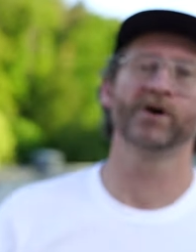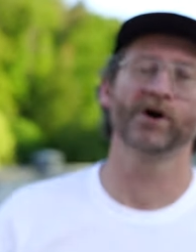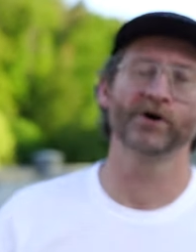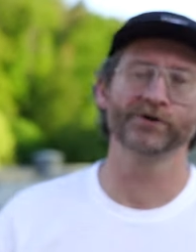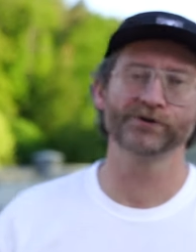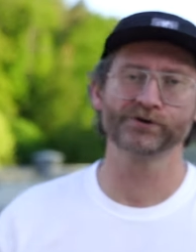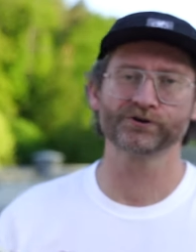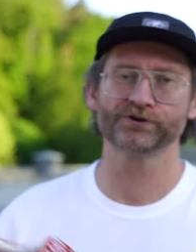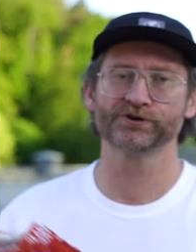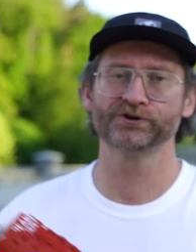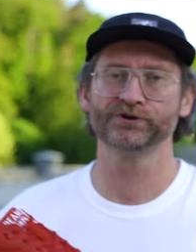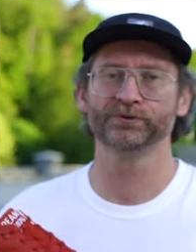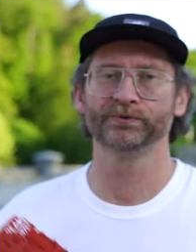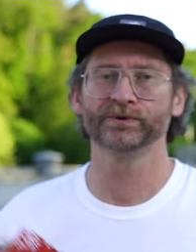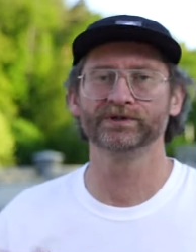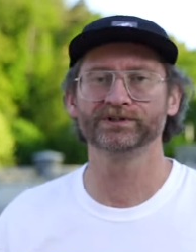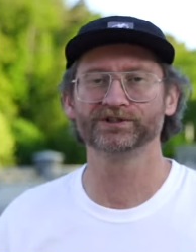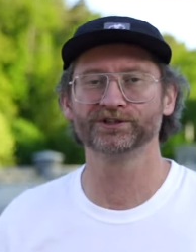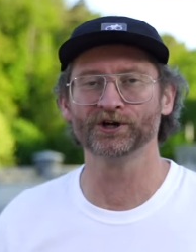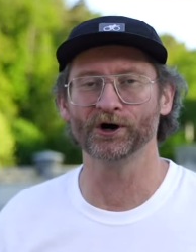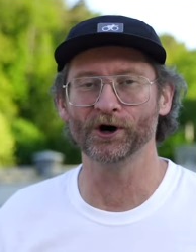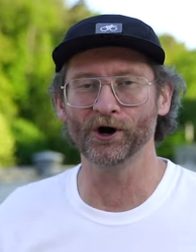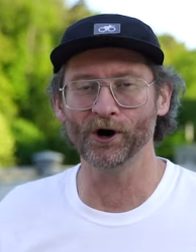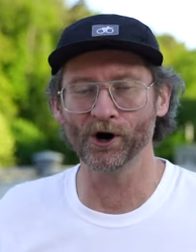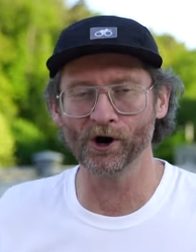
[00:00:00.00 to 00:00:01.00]
on a shoe
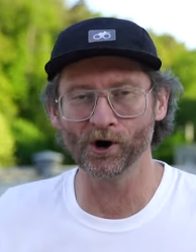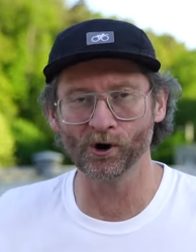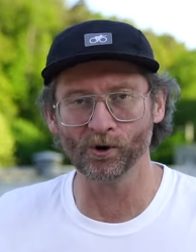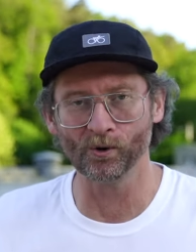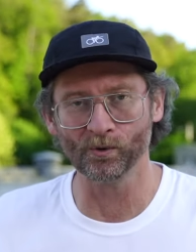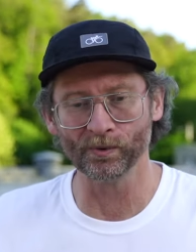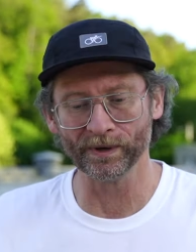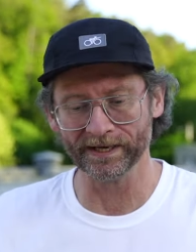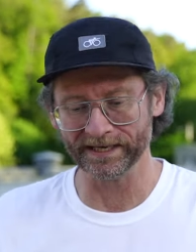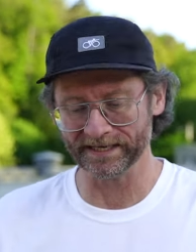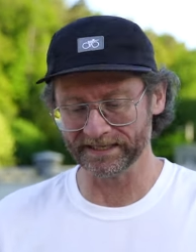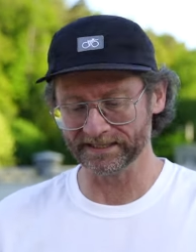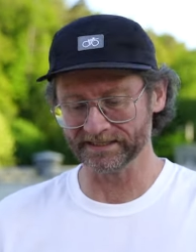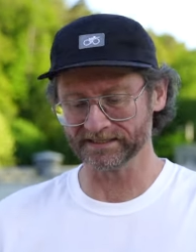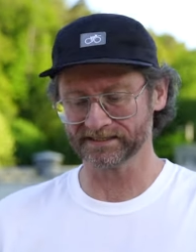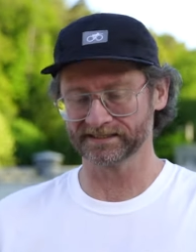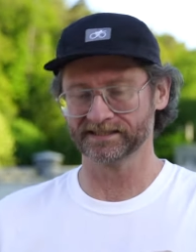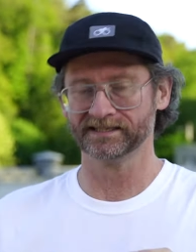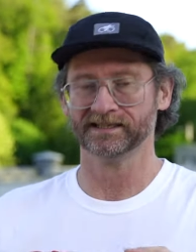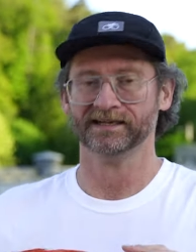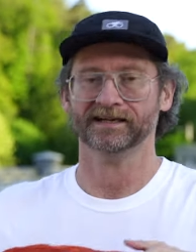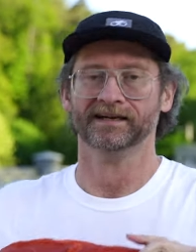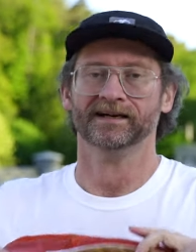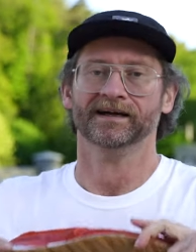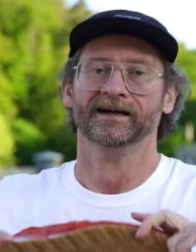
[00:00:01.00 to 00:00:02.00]
is always
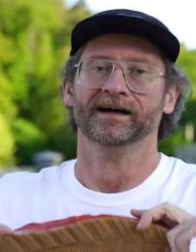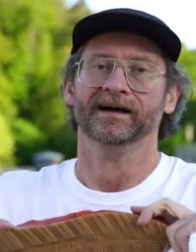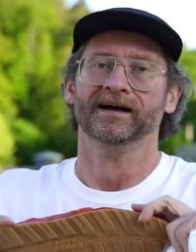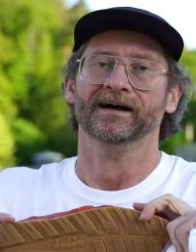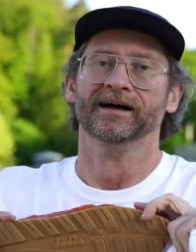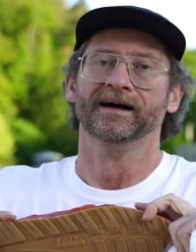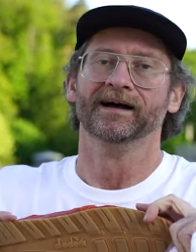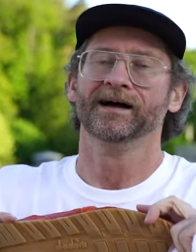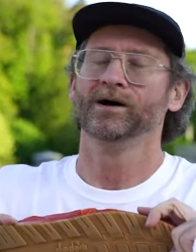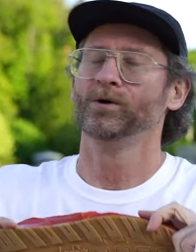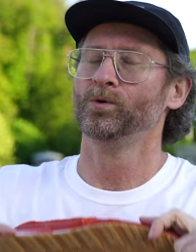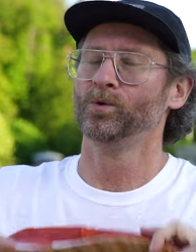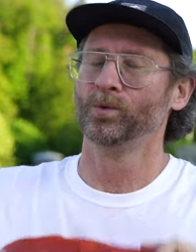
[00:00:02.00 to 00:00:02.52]
a